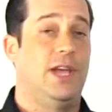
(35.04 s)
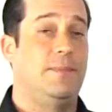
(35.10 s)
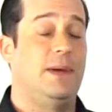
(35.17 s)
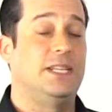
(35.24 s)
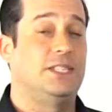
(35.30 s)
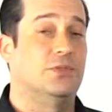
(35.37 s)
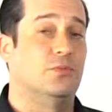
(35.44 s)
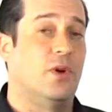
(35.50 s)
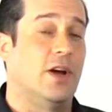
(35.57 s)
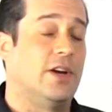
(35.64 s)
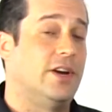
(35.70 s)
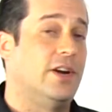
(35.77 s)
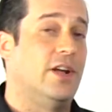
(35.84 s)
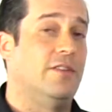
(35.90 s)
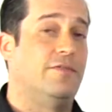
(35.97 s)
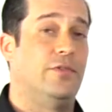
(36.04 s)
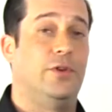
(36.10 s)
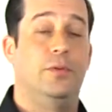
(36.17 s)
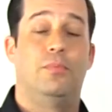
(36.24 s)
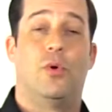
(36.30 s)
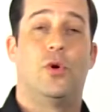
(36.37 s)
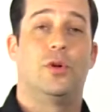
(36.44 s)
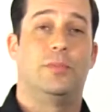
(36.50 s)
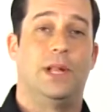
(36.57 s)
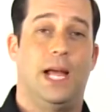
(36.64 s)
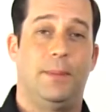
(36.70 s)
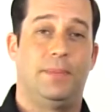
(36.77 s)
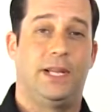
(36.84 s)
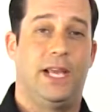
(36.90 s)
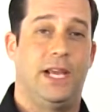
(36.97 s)
that makes it rugged enough for your portable
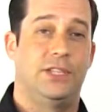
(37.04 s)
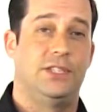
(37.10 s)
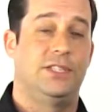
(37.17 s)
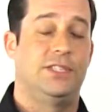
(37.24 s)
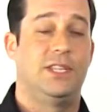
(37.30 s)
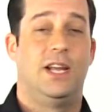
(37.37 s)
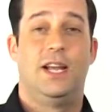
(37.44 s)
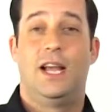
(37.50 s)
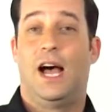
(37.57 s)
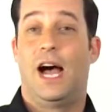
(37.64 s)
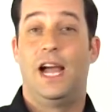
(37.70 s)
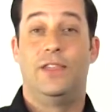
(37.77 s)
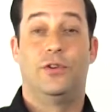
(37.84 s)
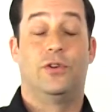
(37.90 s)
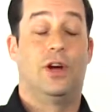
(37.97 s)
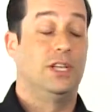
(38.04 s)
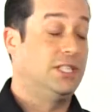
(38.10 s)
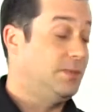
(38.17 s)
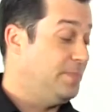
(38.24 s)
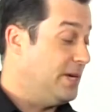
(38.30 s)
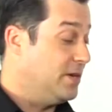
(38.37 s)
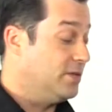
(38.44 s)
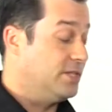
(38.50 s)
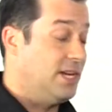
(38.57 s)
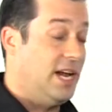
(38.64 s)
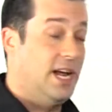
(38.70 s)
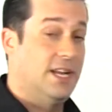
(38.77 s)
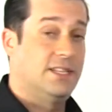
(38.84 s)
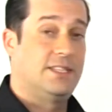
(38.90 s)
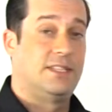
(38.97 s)
applications, either on speaker
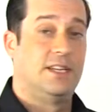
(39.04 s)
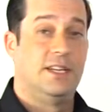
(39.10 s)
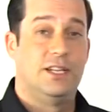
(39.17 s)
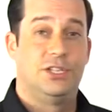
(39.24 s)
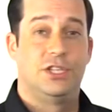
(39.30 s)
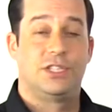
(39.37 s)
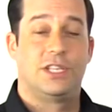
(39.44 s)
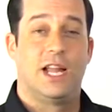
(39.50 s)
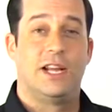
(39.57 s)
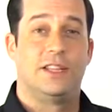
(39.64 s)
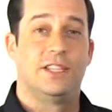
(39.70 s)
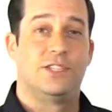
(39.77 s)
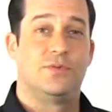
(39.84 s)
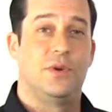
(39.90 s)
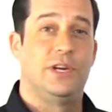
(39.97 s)
stands, just like this